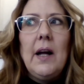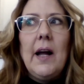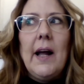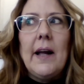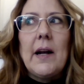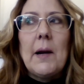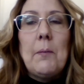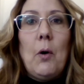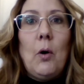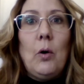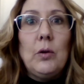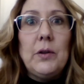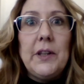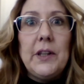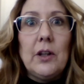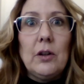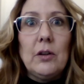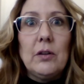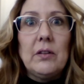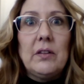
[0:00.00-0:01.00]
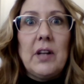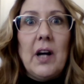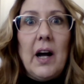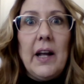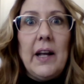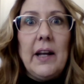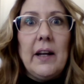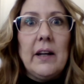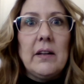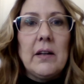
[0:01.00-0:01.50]
And I'm holding her
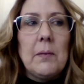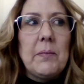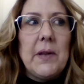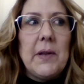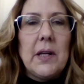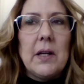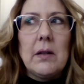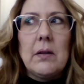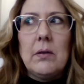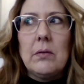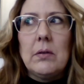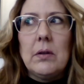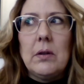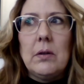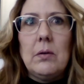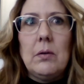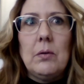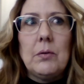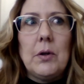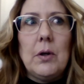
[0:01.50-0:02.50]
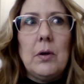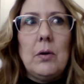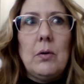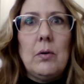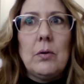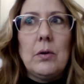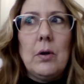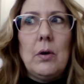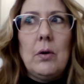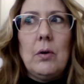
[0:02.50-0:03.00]
tight and I'm thinking, oh no, oh no,
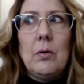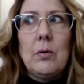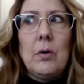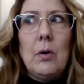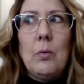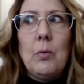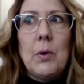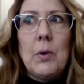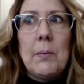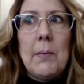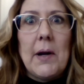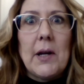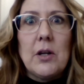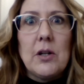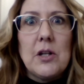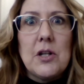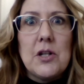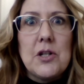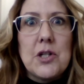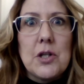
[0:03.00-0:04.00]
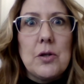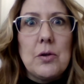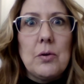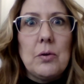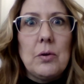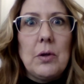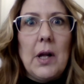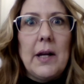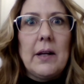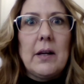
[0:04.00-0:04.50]
oh no, oh no, what am I going to
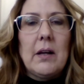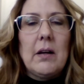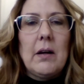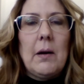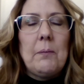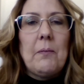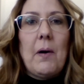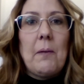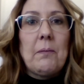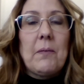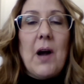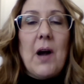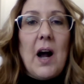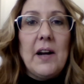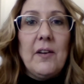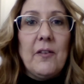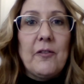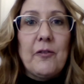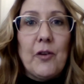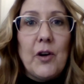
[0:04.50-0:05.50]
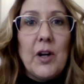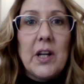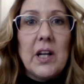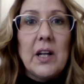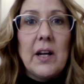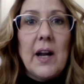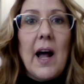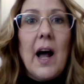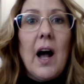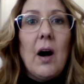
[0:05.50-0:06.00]
do? Like, I'm, I'm kind of
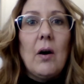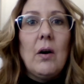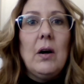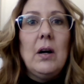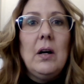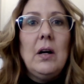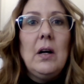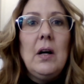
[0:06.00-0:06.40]
freaking out.